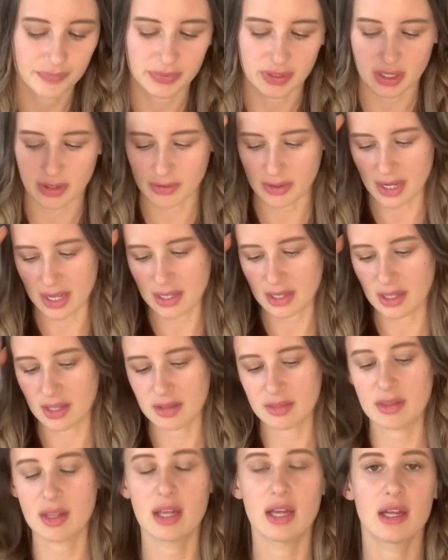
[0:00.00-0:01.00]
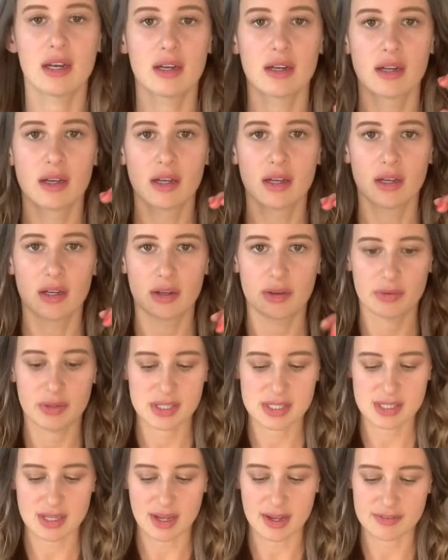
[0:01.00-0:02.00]
Okay, and then we
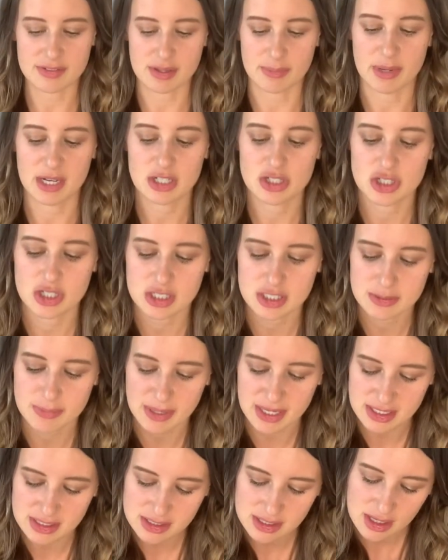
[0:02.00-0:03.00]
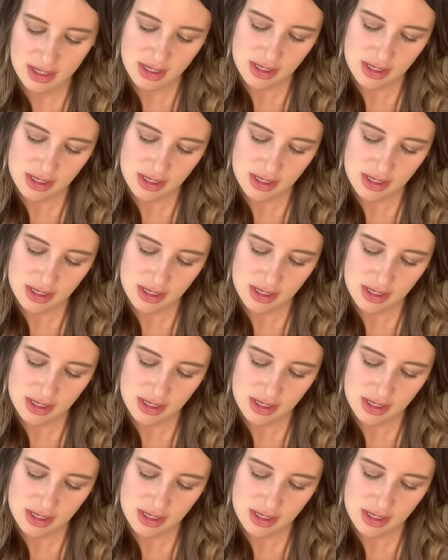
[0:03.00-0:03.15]
still have some extra space,